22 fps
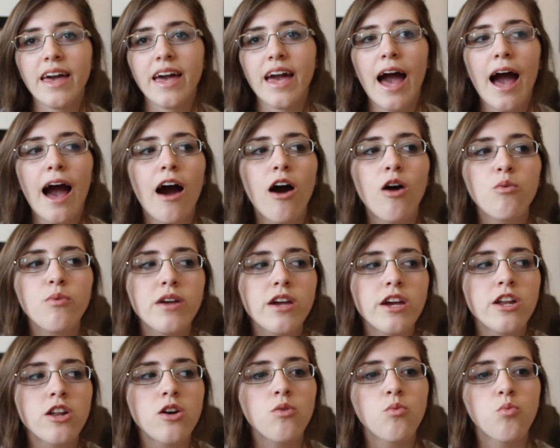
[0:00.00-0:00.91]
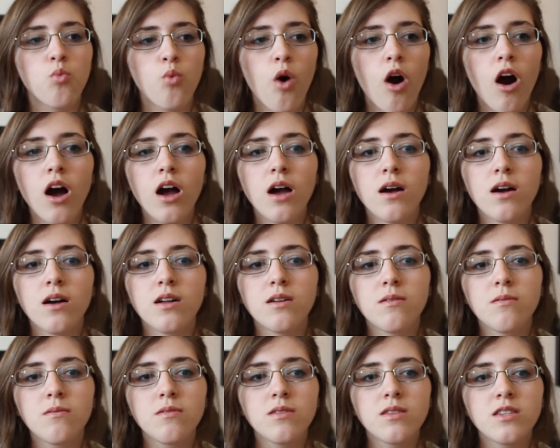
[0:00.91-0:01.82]
how are we gonna walk
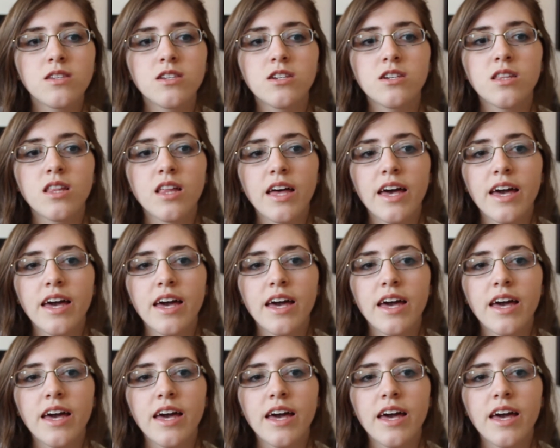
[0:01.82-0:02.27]
to